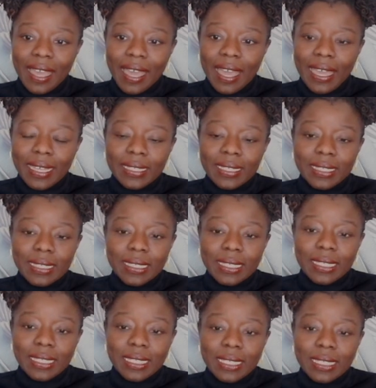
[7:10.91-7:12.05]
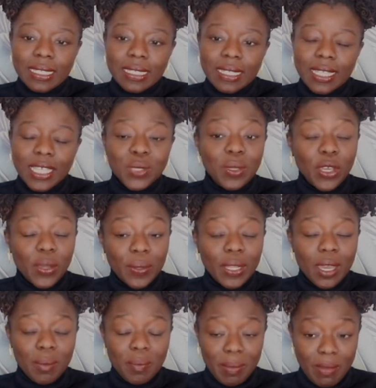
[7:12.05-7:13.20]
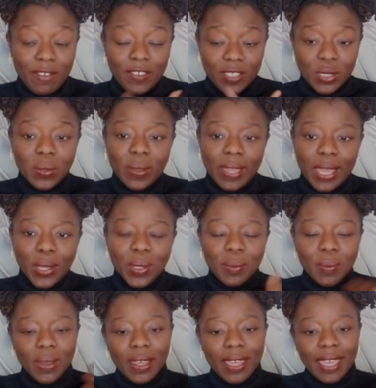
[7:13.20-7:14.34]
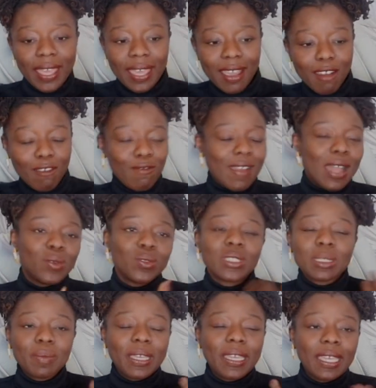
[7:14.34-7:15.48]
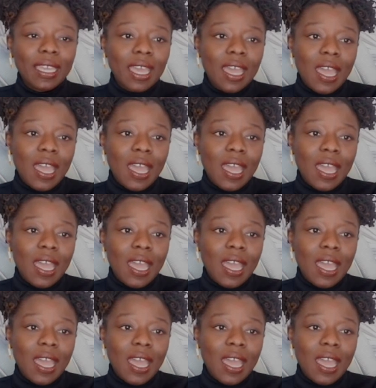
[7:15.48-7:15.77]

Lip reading: And things were going up in my physical health, but around me,